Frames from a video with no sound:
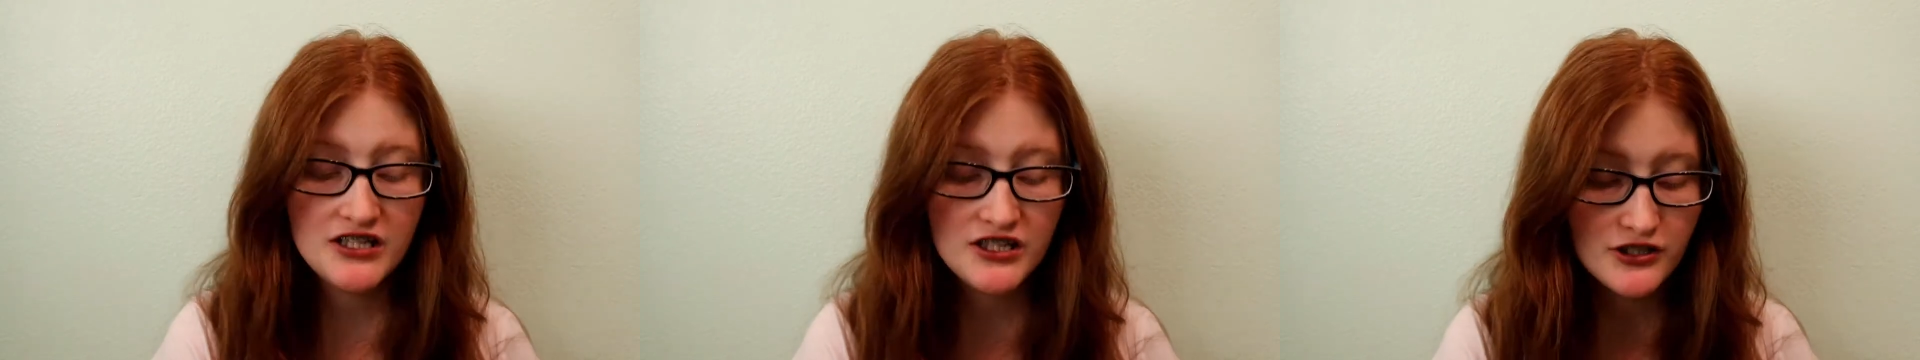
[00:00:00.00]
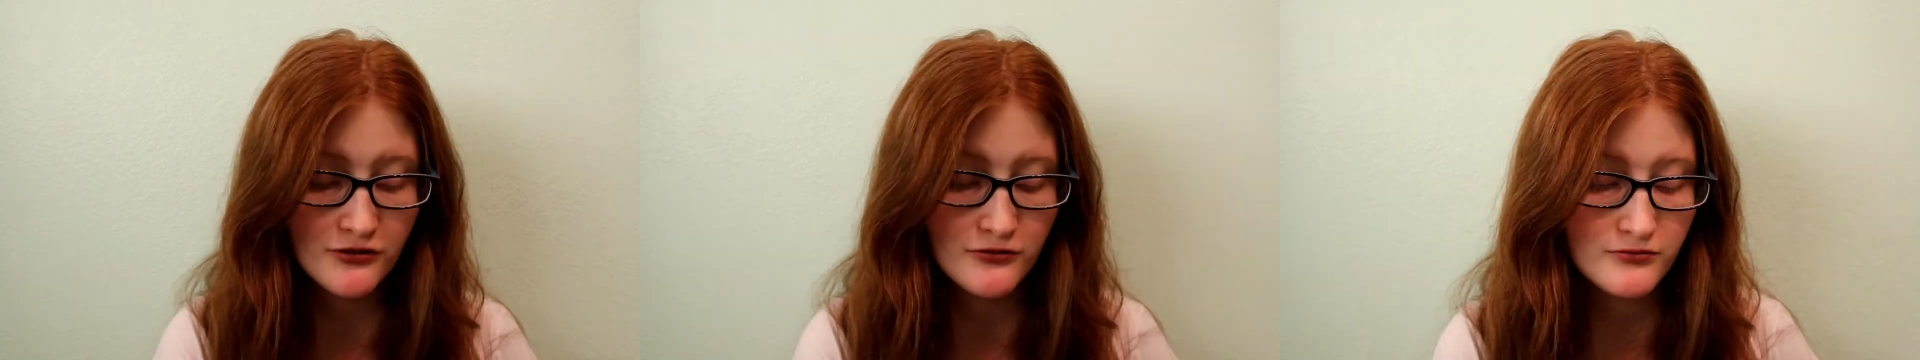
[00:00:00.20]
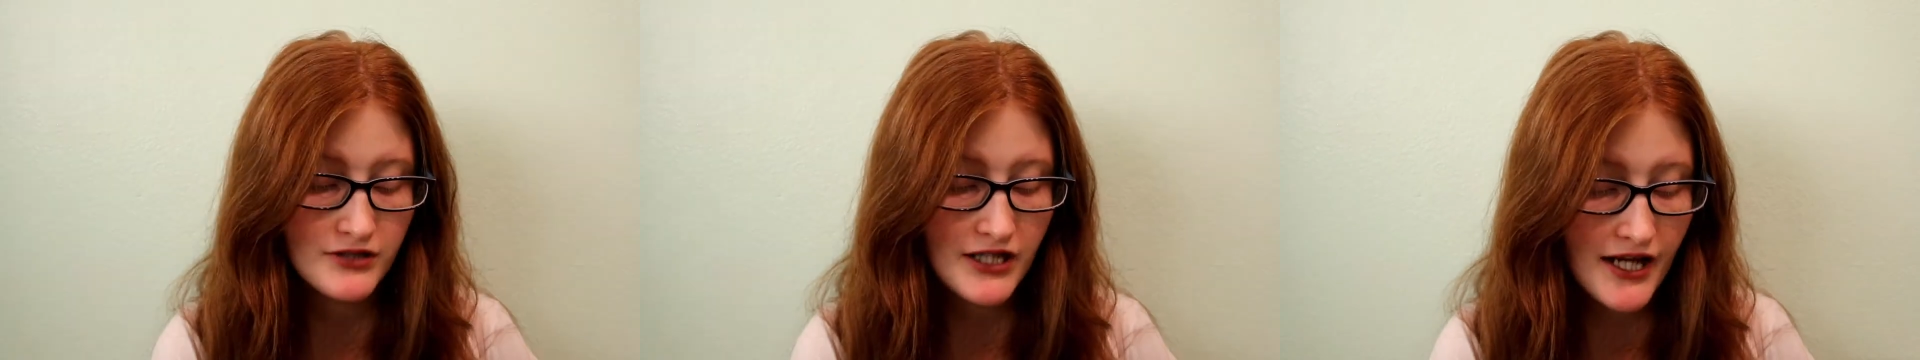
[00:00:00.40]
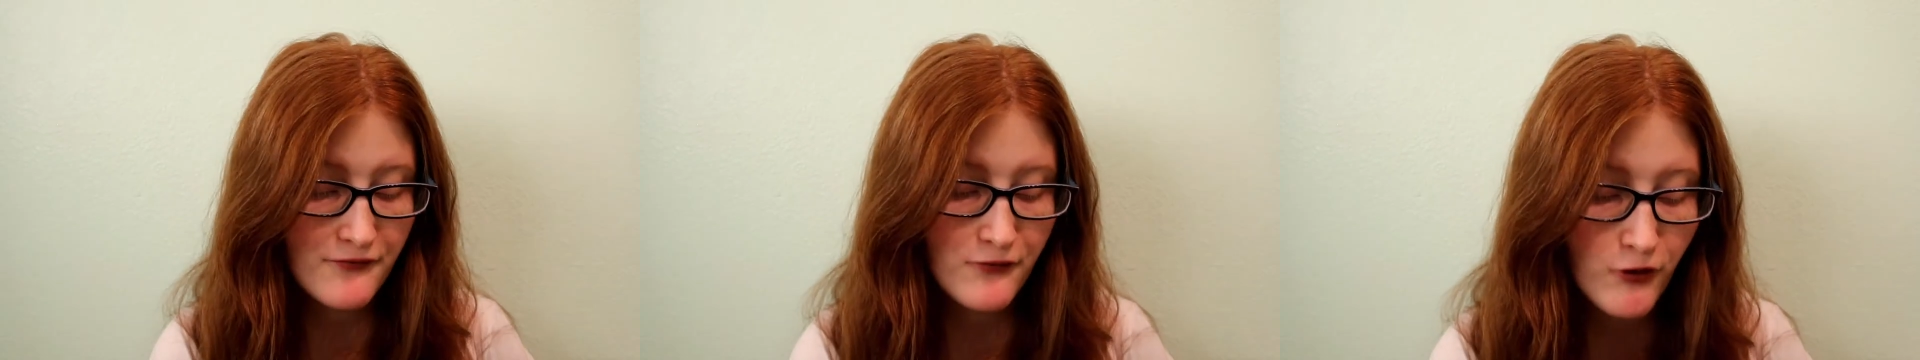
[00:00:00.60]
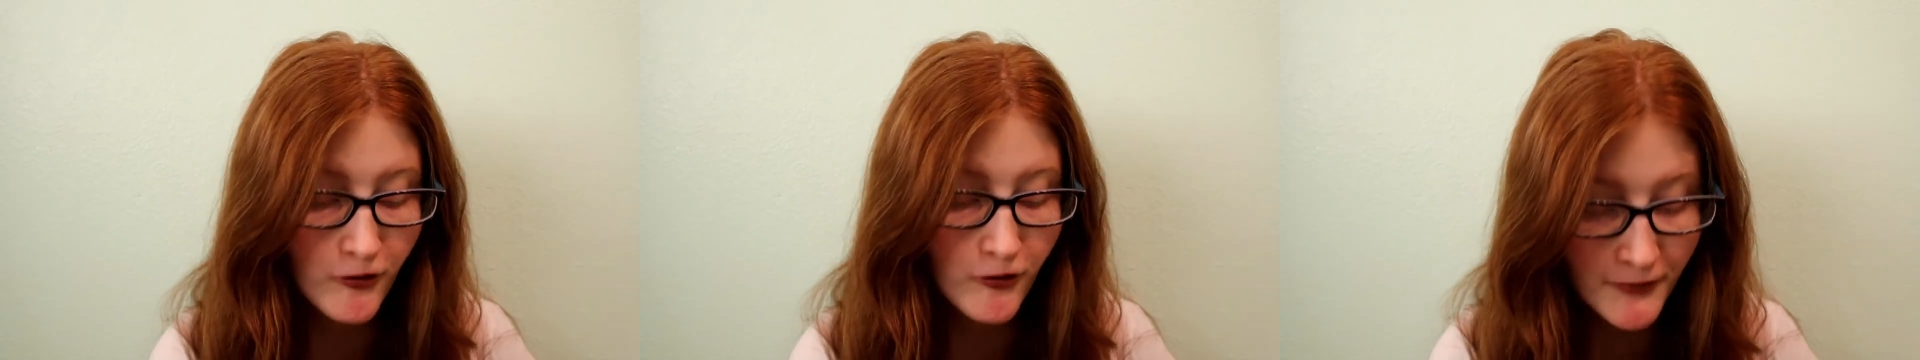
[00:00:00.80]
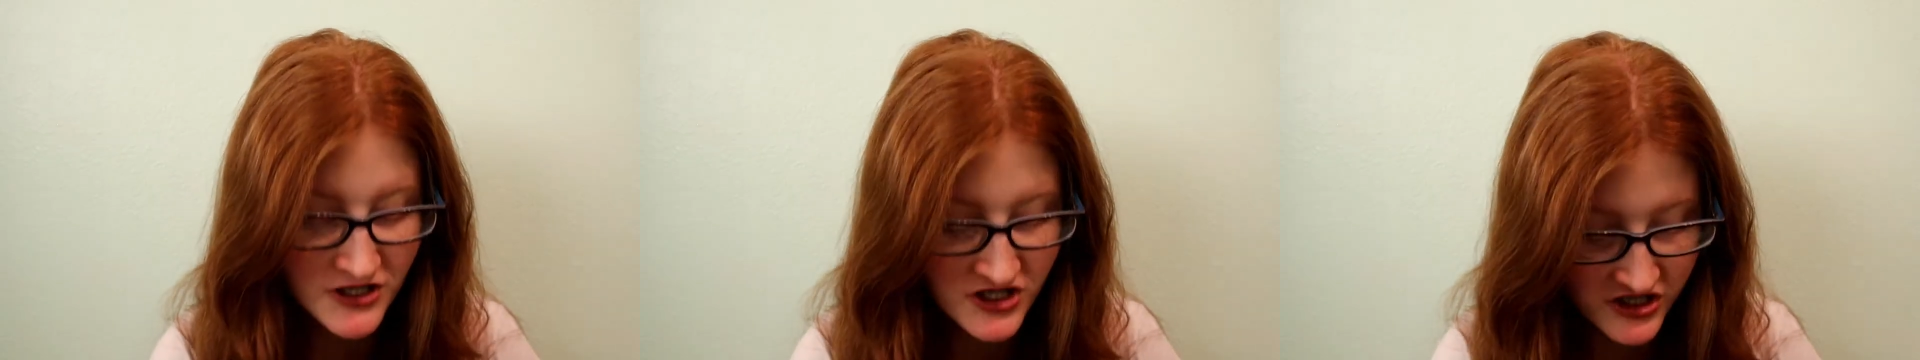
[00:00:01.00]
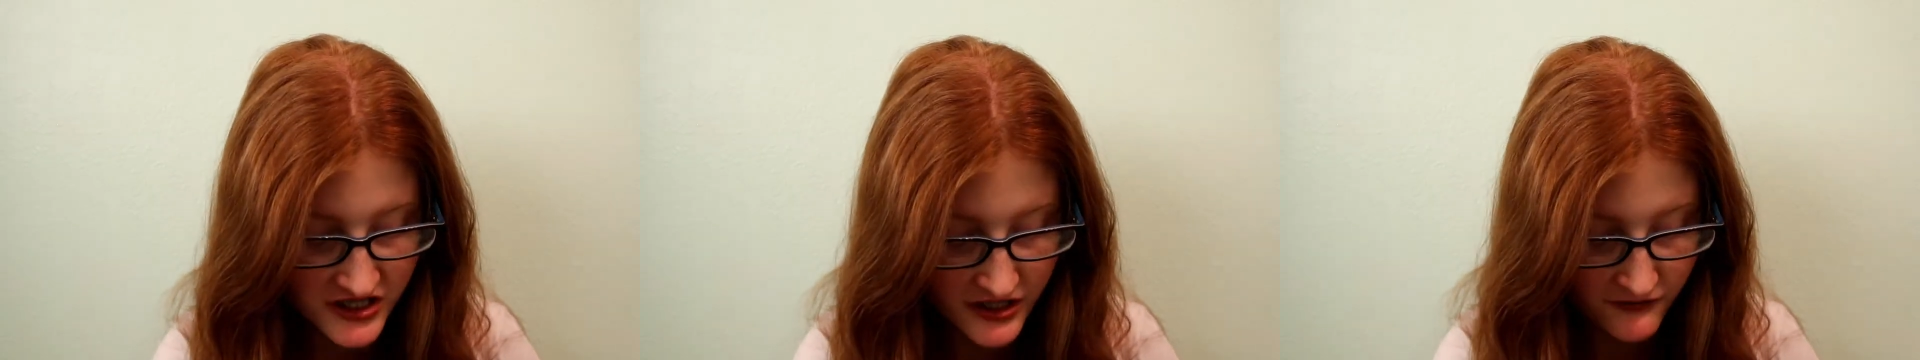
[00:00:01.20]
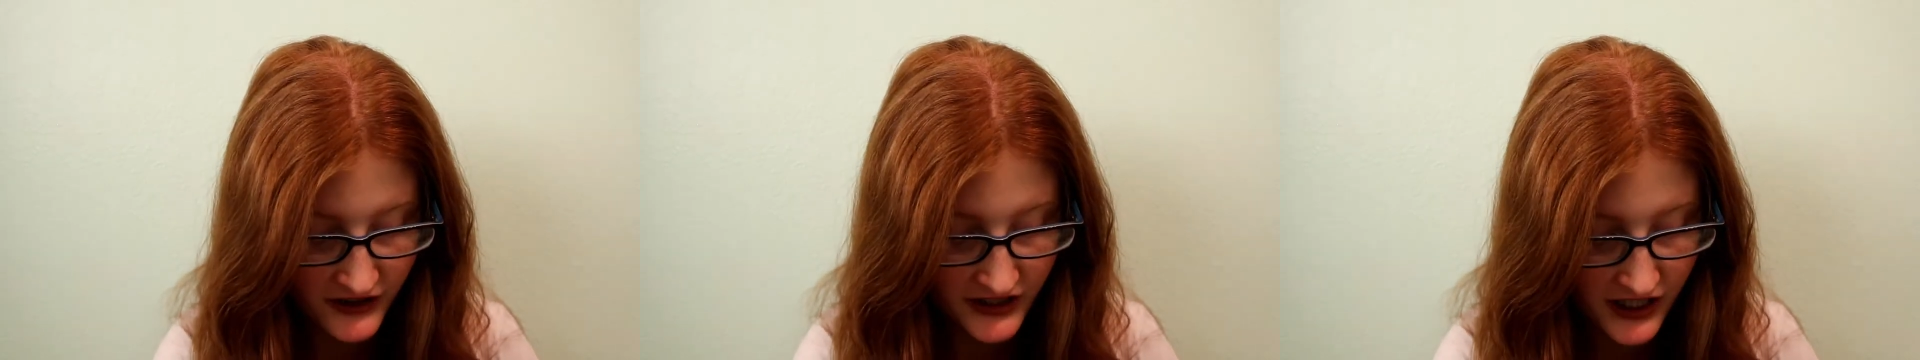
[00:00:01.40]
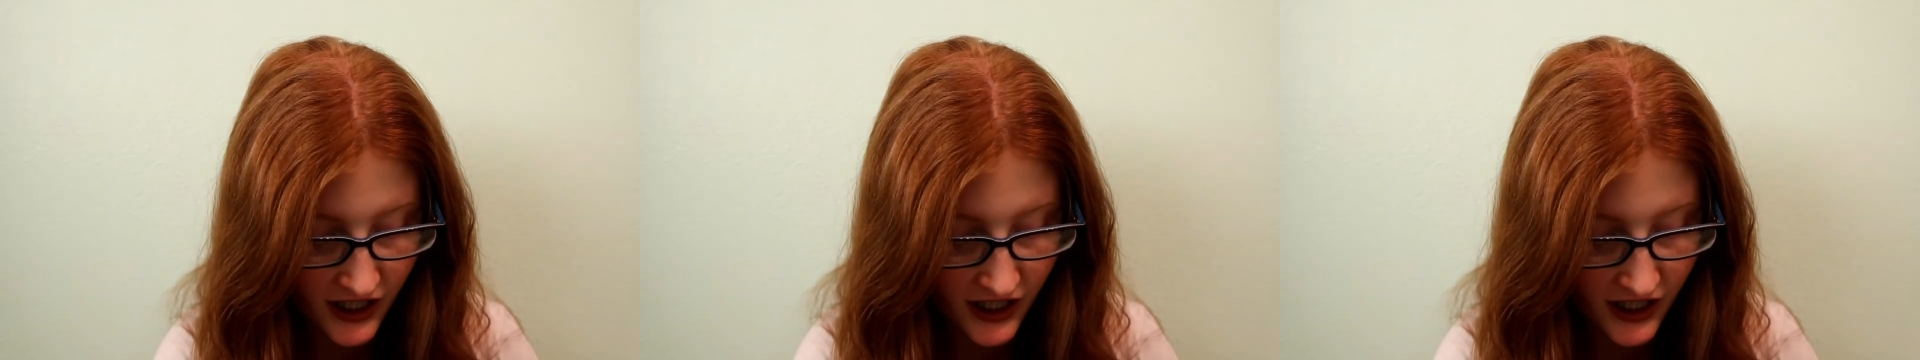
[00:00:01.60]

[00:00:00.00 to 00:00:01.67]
cute. They have a whole bunch of different